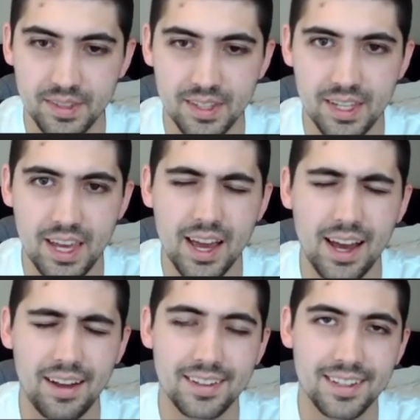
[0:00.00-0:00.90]

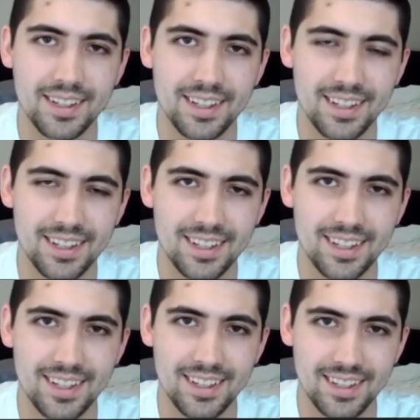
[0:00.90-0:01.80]
yeah,
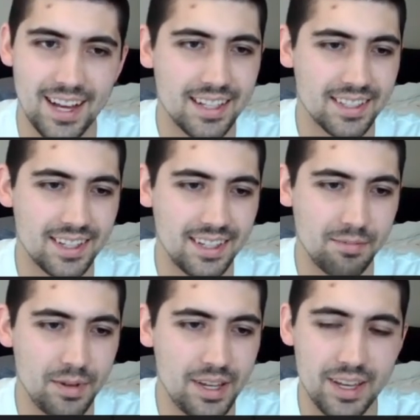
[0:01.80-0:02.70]
that's gonna
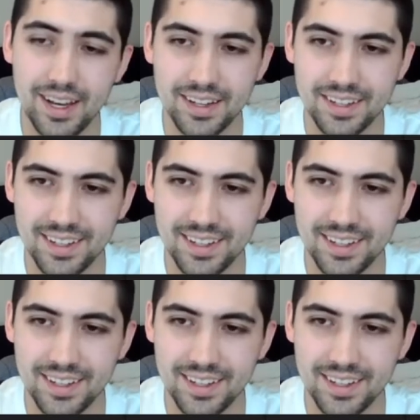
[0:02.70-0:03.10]
be it.